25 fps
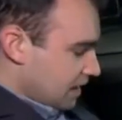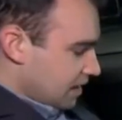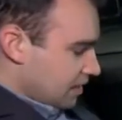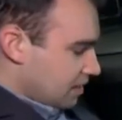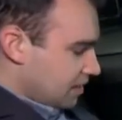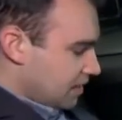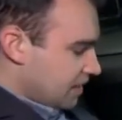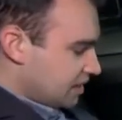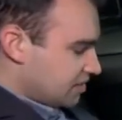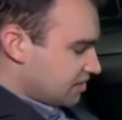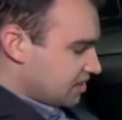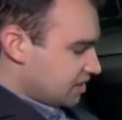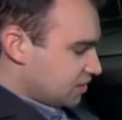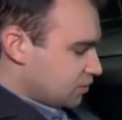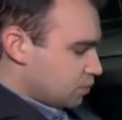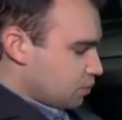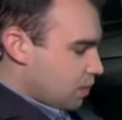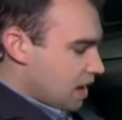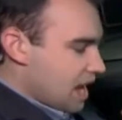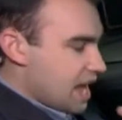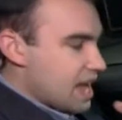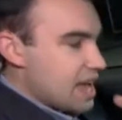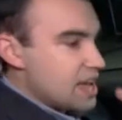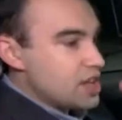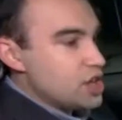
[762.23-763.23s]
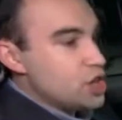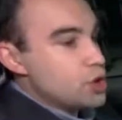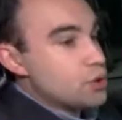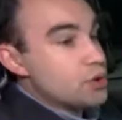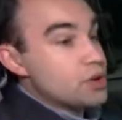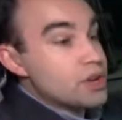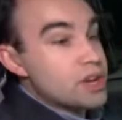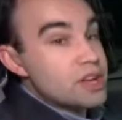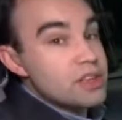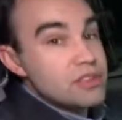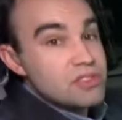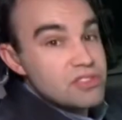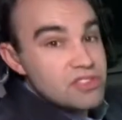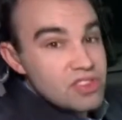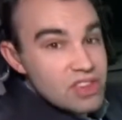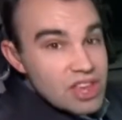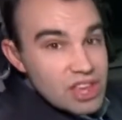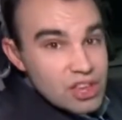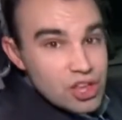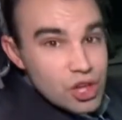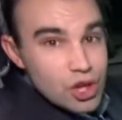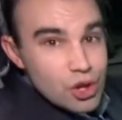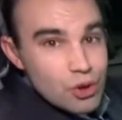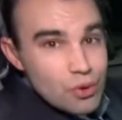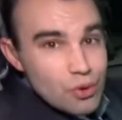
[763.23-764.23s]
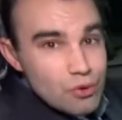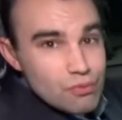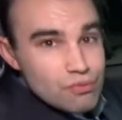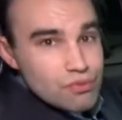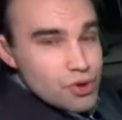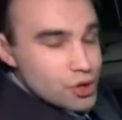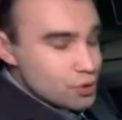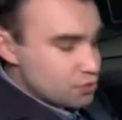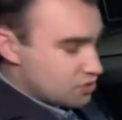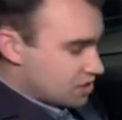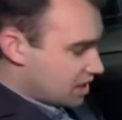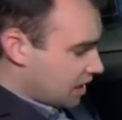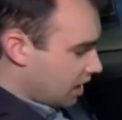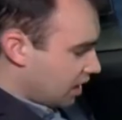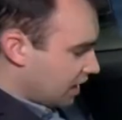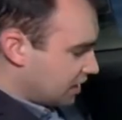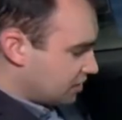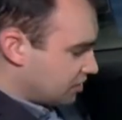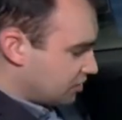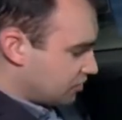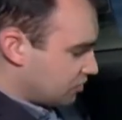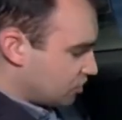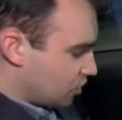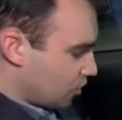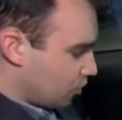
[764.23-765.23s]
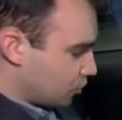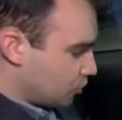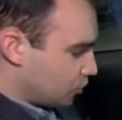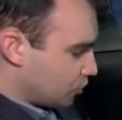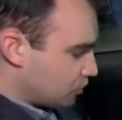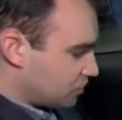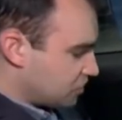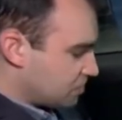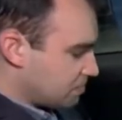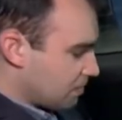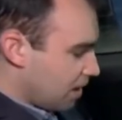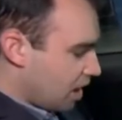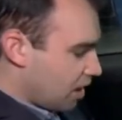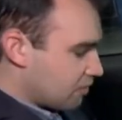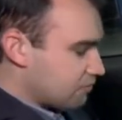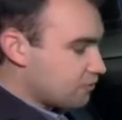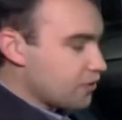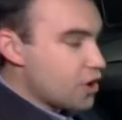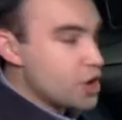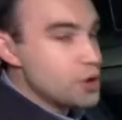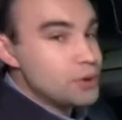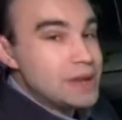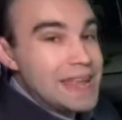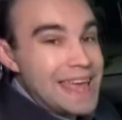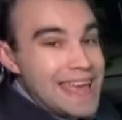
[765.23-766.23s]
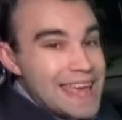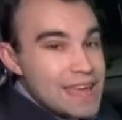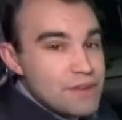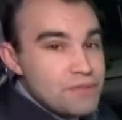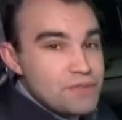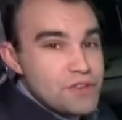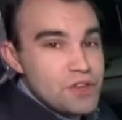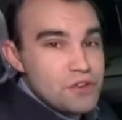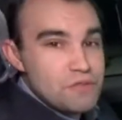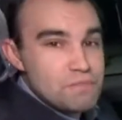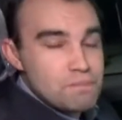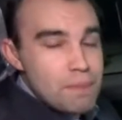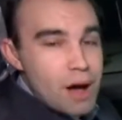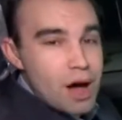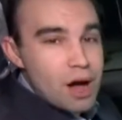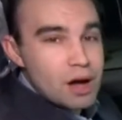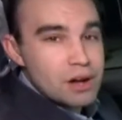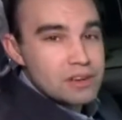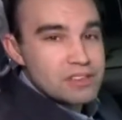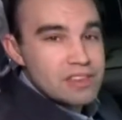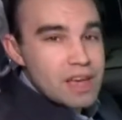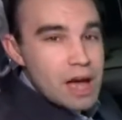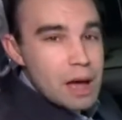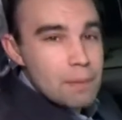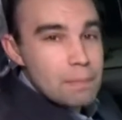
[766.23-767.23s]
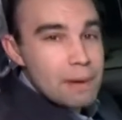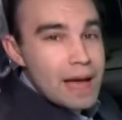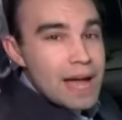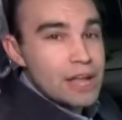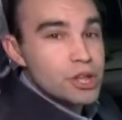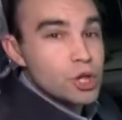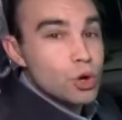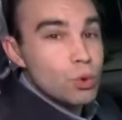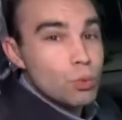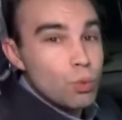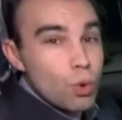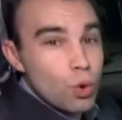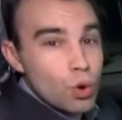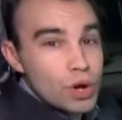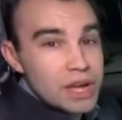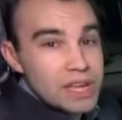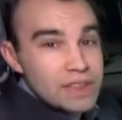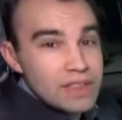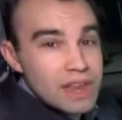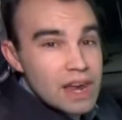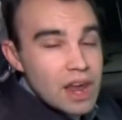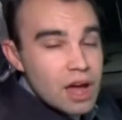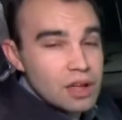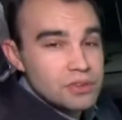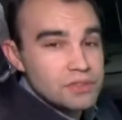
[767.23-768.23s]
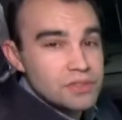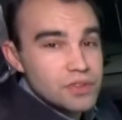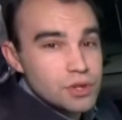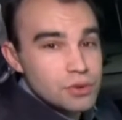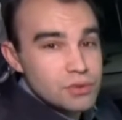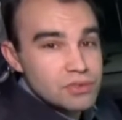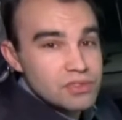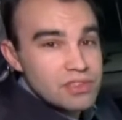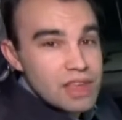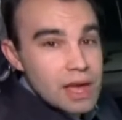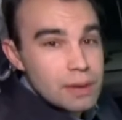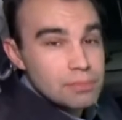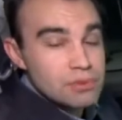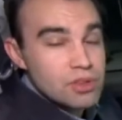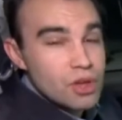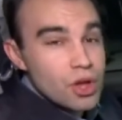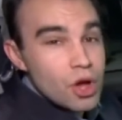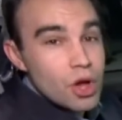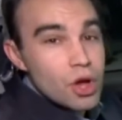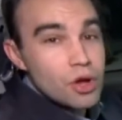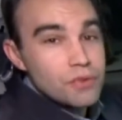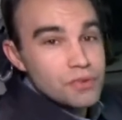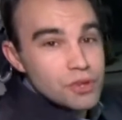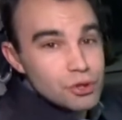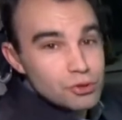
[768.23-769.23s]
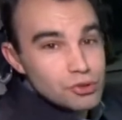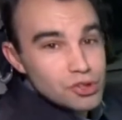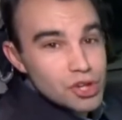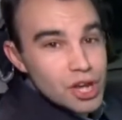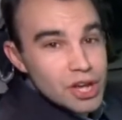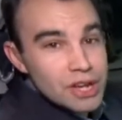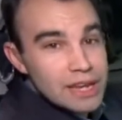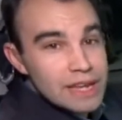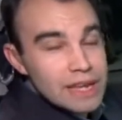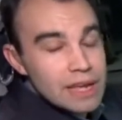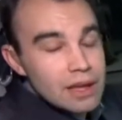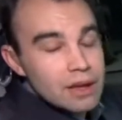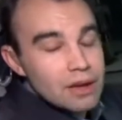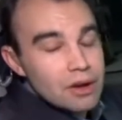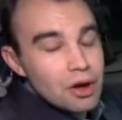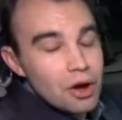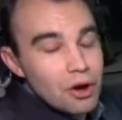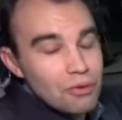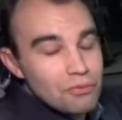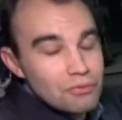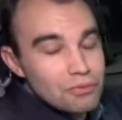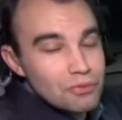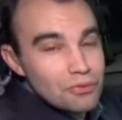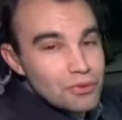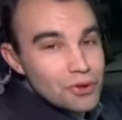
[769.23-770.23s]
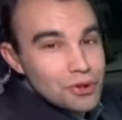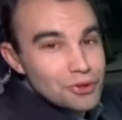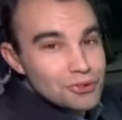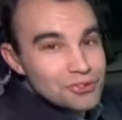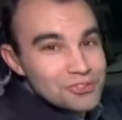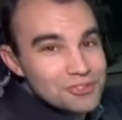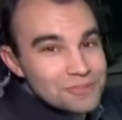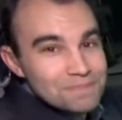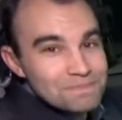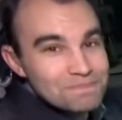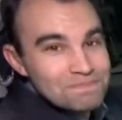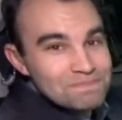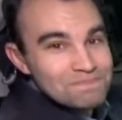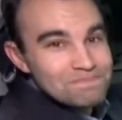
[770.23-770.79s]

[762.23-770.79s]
This is where you can continue route guidance on your smartphone if you've parked up and you're walking the last few steps of your journey on foot.